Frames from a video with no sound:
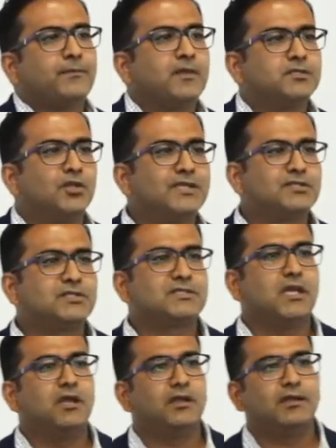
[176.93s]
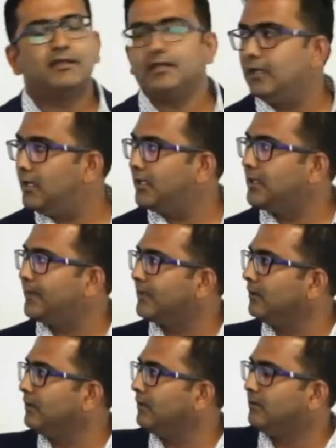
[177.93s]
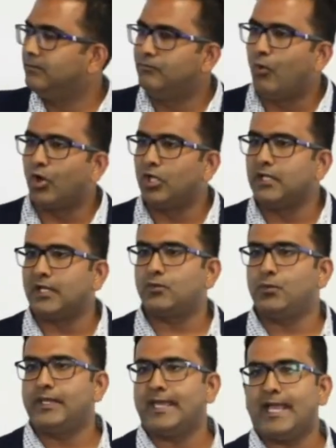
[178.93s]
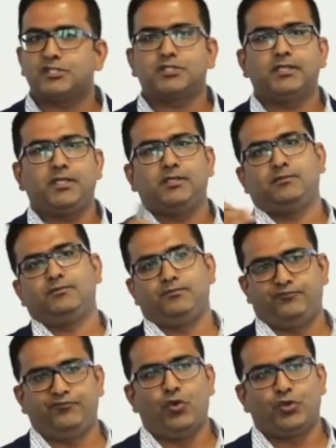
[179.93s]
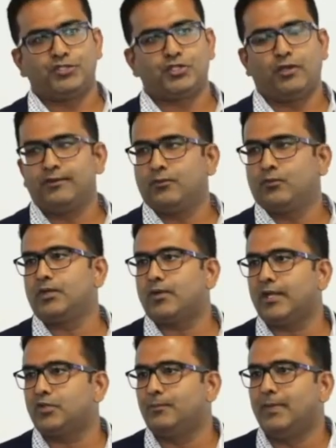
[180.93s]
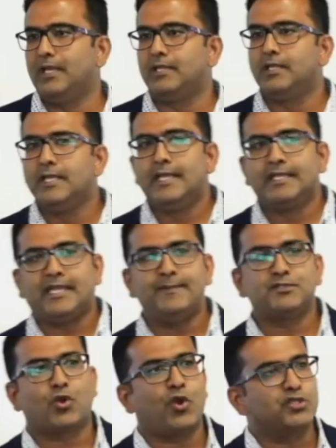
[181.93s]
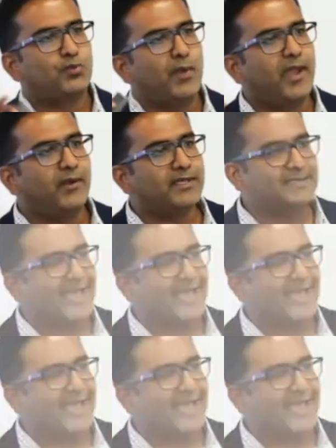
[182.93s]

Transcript: So this is a typical model that we actually focused on. tried to build teams across various